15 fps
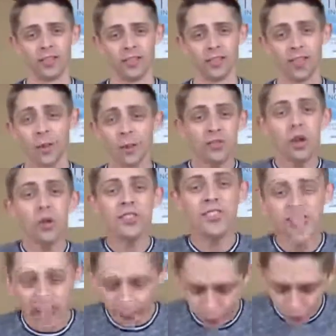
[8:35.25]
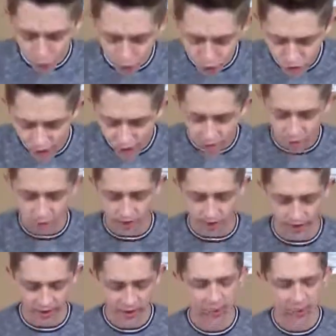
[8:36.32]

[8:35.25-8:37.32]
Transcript: There was no safe trajectory